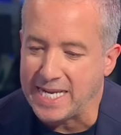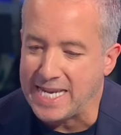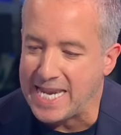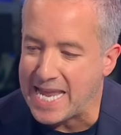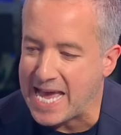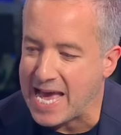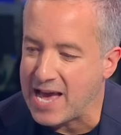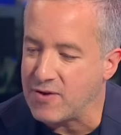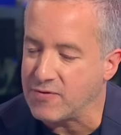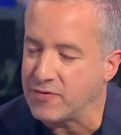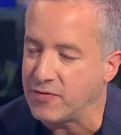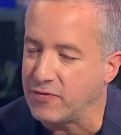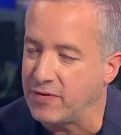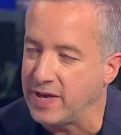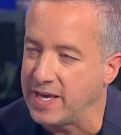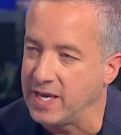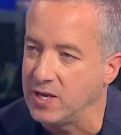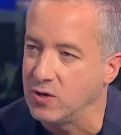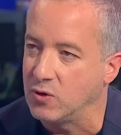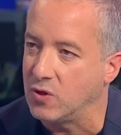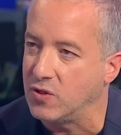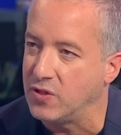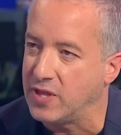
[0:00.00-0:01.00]
now
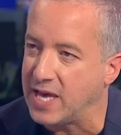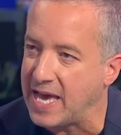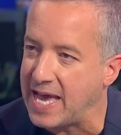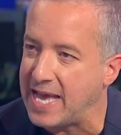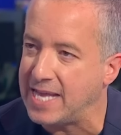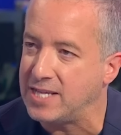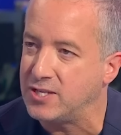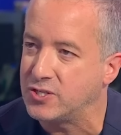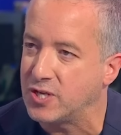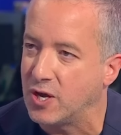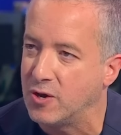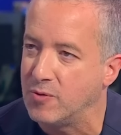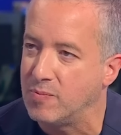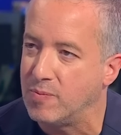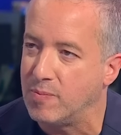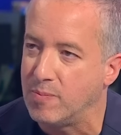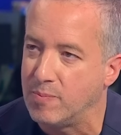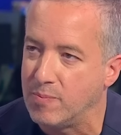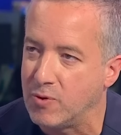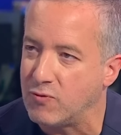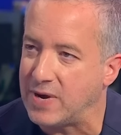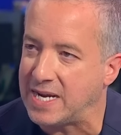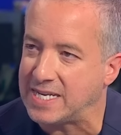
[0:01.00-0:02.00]
feel that Enzo
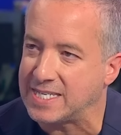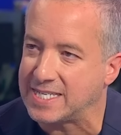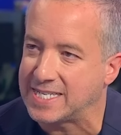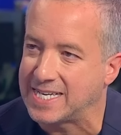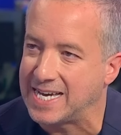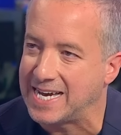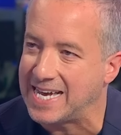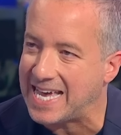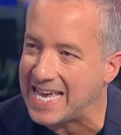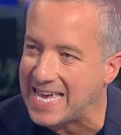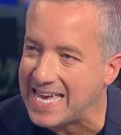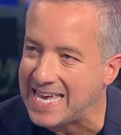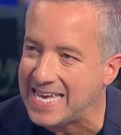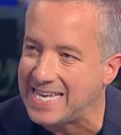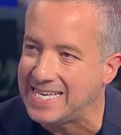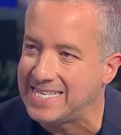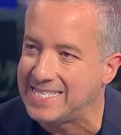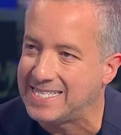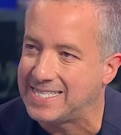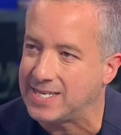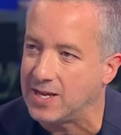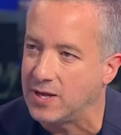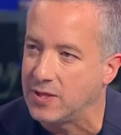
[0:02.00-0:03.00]
Maresca
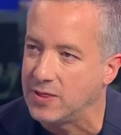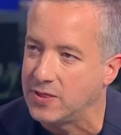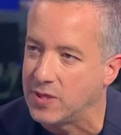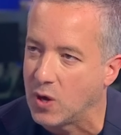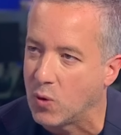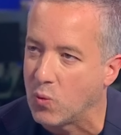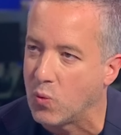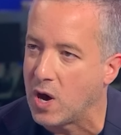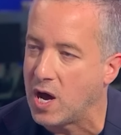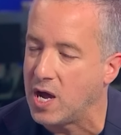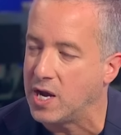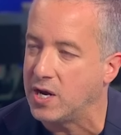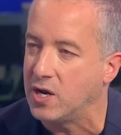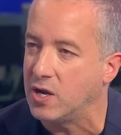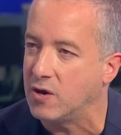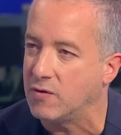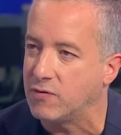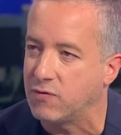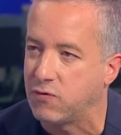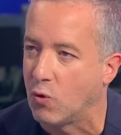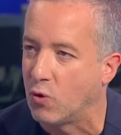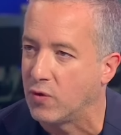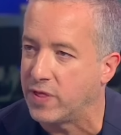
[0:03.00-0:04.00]
is the one
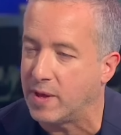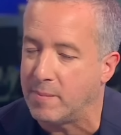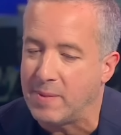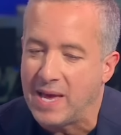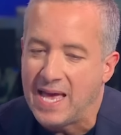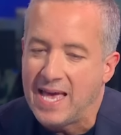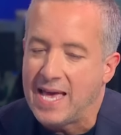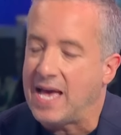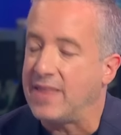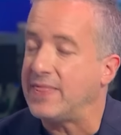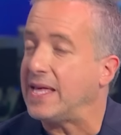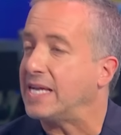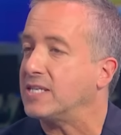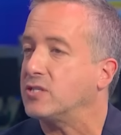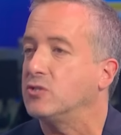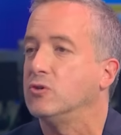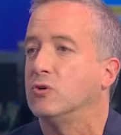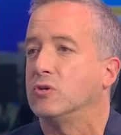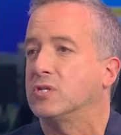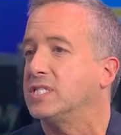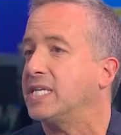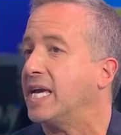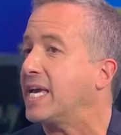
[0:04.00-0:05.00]
for them. And that's
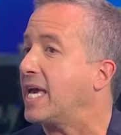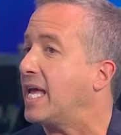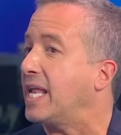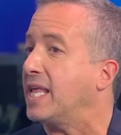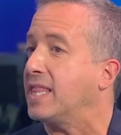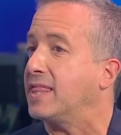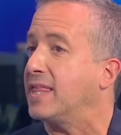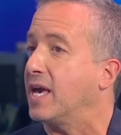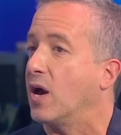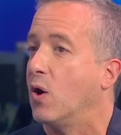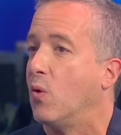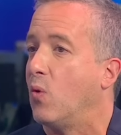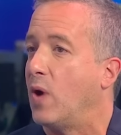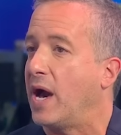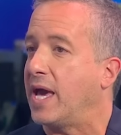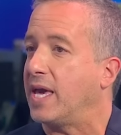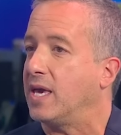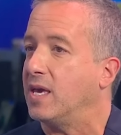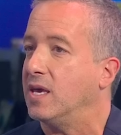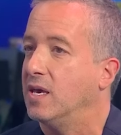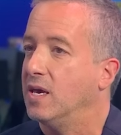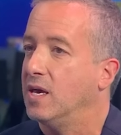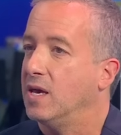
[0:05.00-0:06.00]
not to take anything
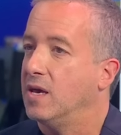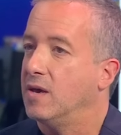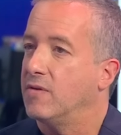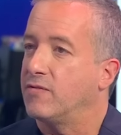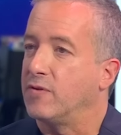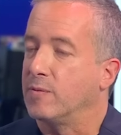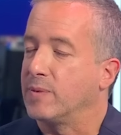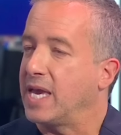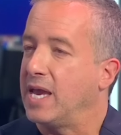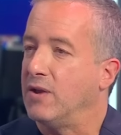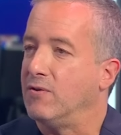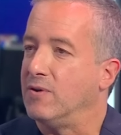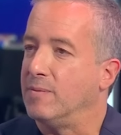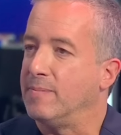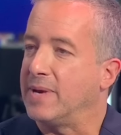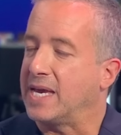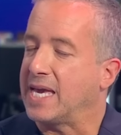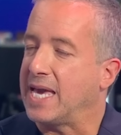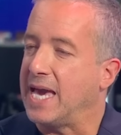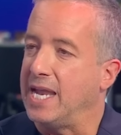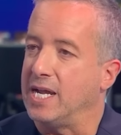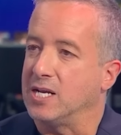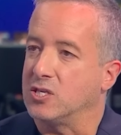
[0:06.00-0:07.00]
away from Kieran
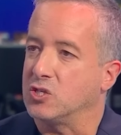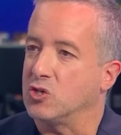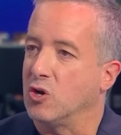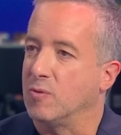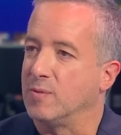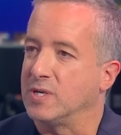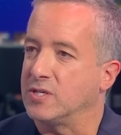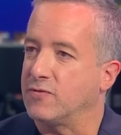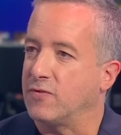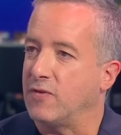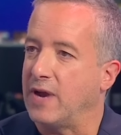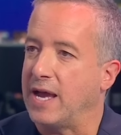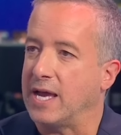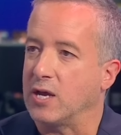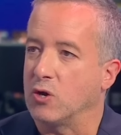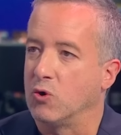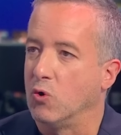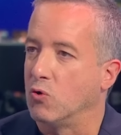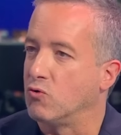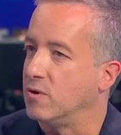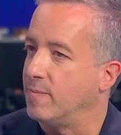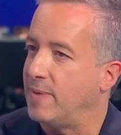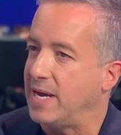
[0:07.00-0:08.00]
McKenna, Thomas Frank
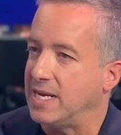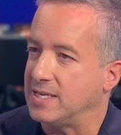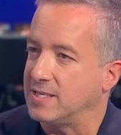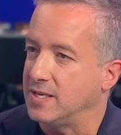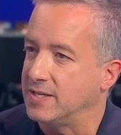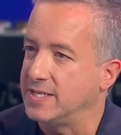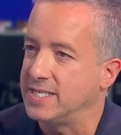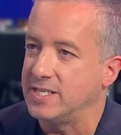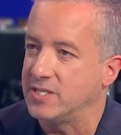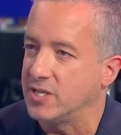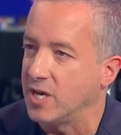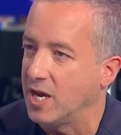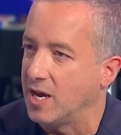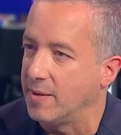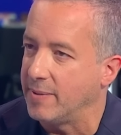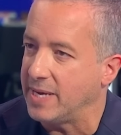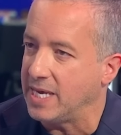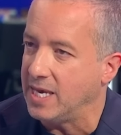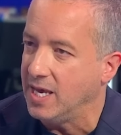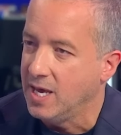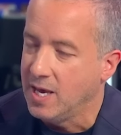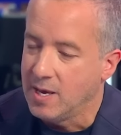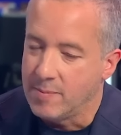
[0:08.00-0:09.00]
or Roberto De
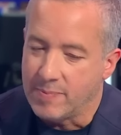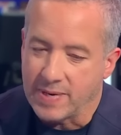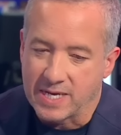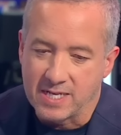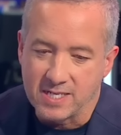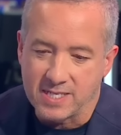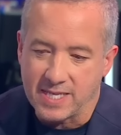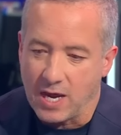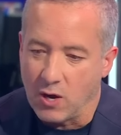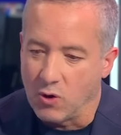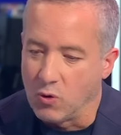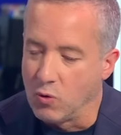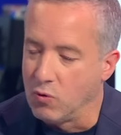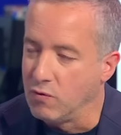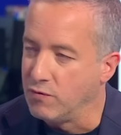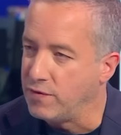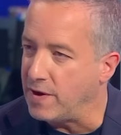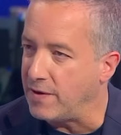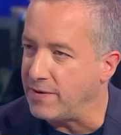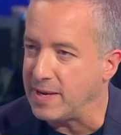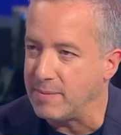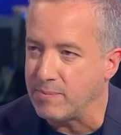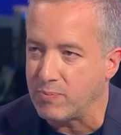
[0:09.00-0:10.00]
Zerbi, because they're all
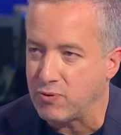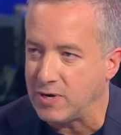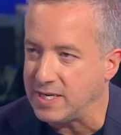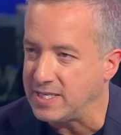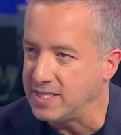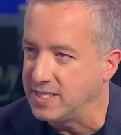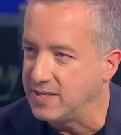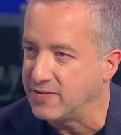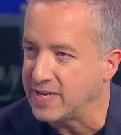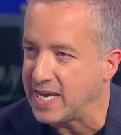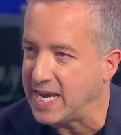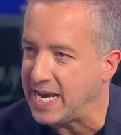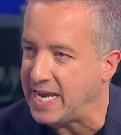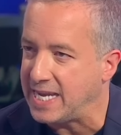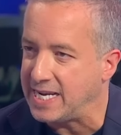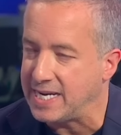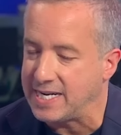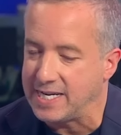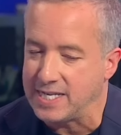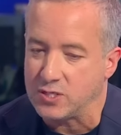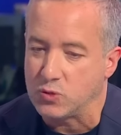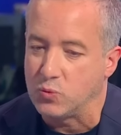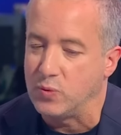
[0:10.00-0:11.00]
very impressive
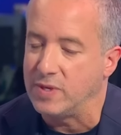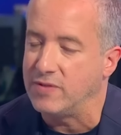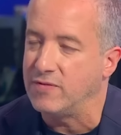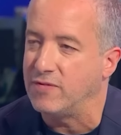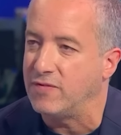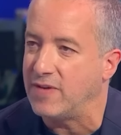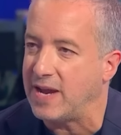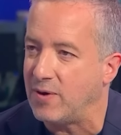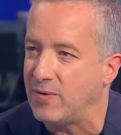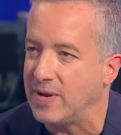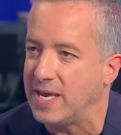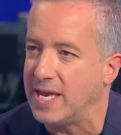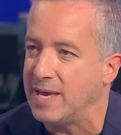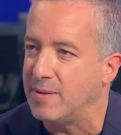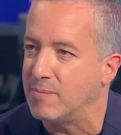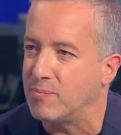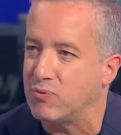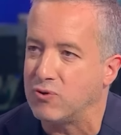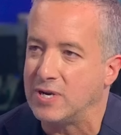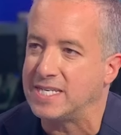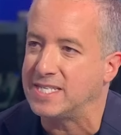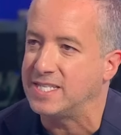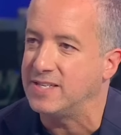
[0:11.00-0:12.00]
candidates with very
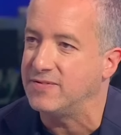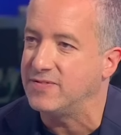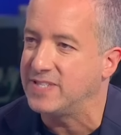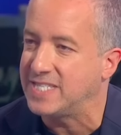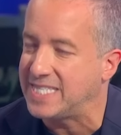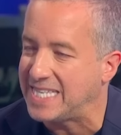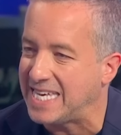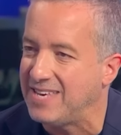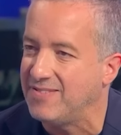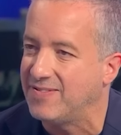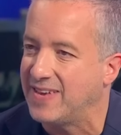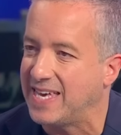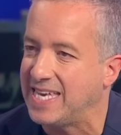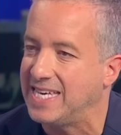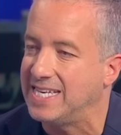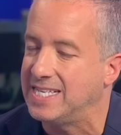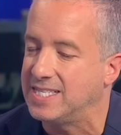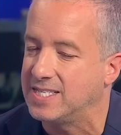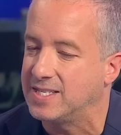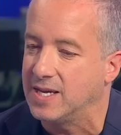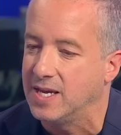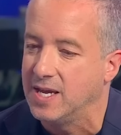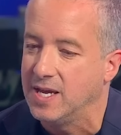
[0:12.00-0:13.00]
impressive
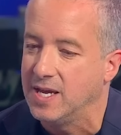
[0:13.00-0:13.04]
CVs.